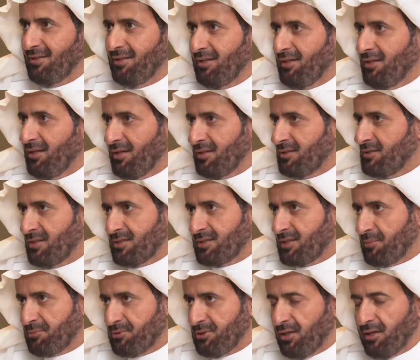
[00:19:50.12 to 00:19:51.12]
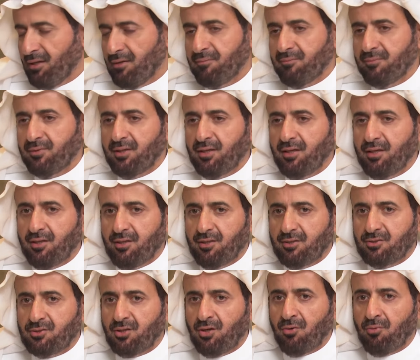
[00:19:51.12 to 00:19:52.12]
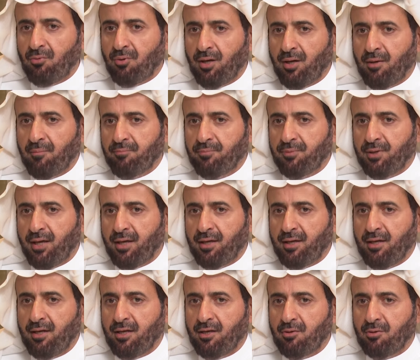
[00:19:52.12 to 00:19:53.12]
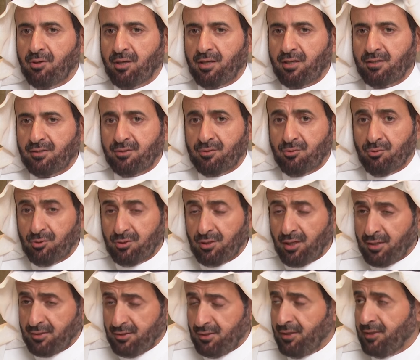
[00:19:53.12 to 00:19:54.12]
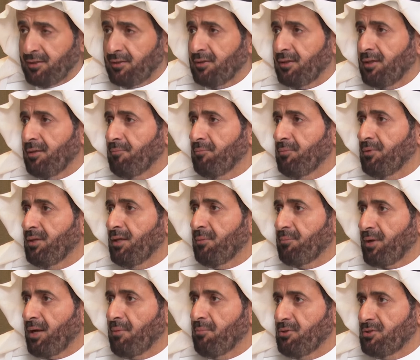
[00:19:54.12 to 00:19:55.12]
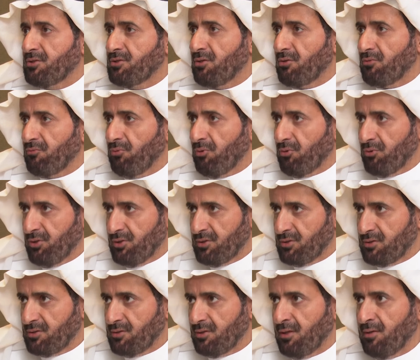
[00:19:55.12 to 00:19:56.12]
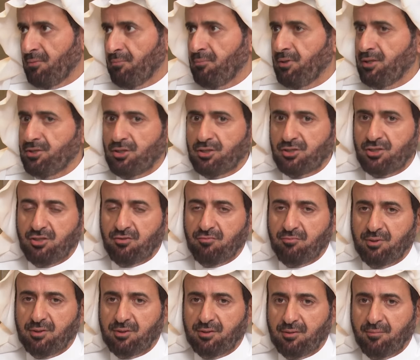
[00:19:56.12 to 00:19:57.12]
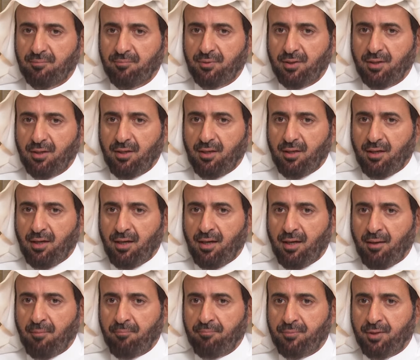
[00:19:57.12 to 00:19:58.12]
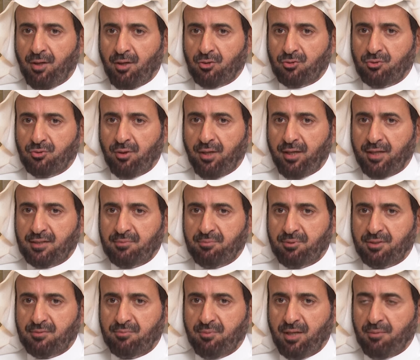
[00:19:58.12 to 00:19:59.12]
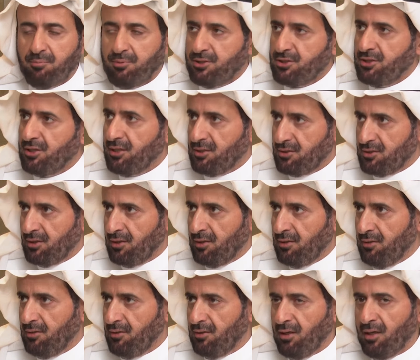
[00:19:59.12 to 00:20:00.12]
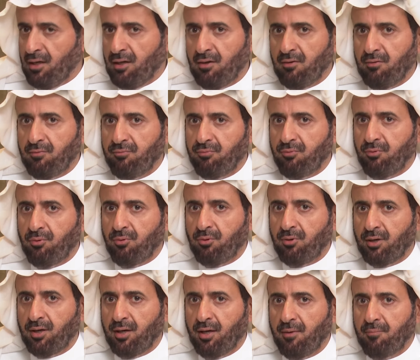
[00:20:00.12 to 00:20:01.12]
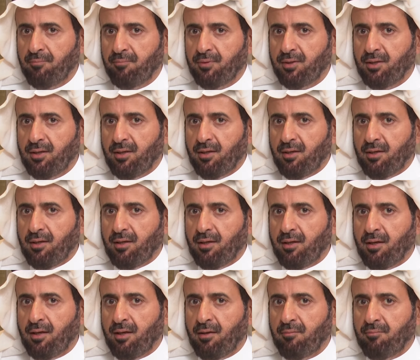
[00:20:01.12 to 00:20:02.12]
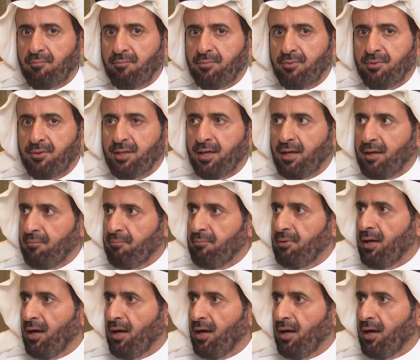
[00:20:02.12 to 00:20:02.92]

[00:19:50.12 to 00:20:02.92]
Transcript: yes. It's exceptional. So I really congratulate the Prime Minister for this major achievement. Also, I express my appreciation for the